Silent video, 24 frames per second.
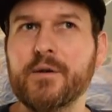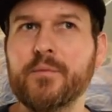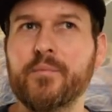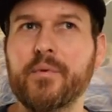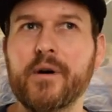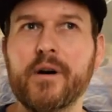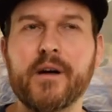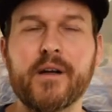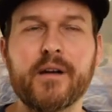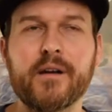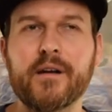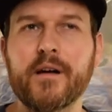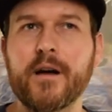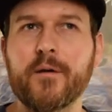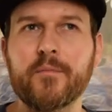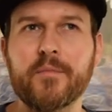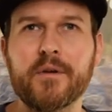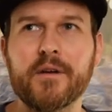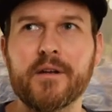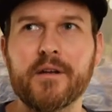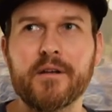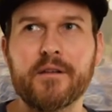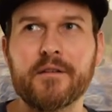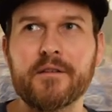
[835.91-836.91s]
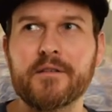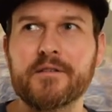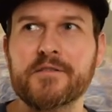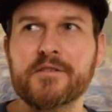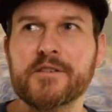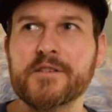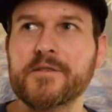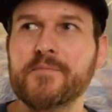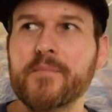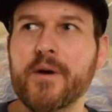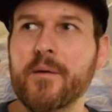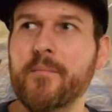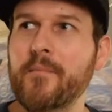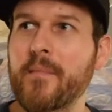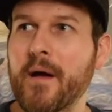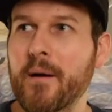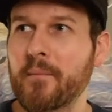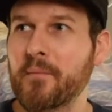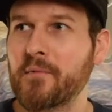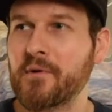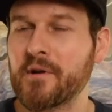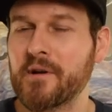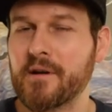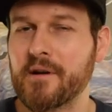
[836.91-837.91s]
but I mean, just my
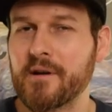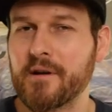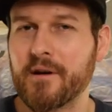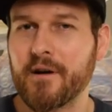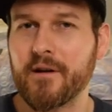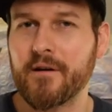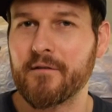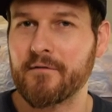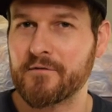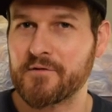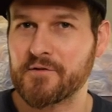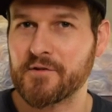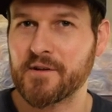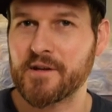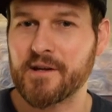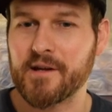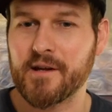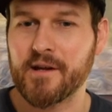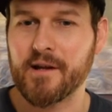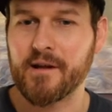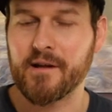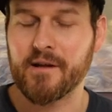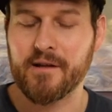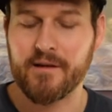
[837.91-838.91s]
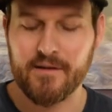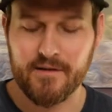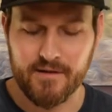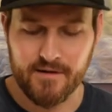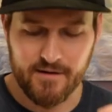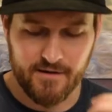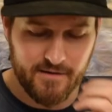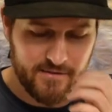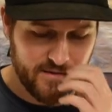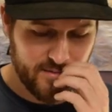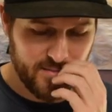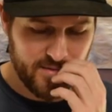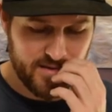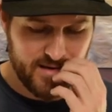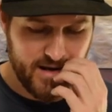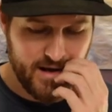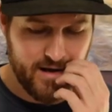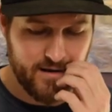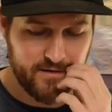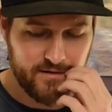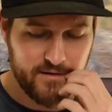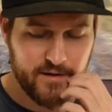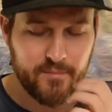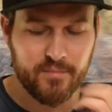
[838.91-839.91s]
memory of drinking uh, the
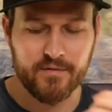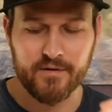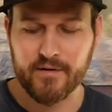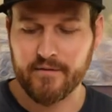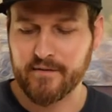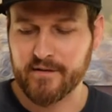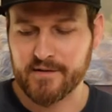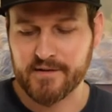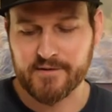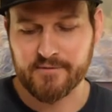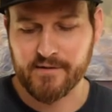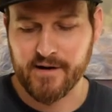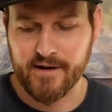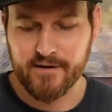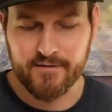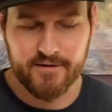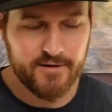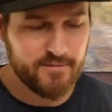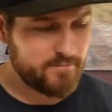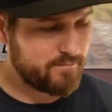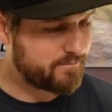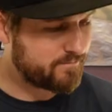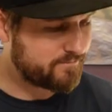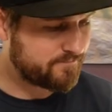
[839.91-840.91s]
Macallan the previous round,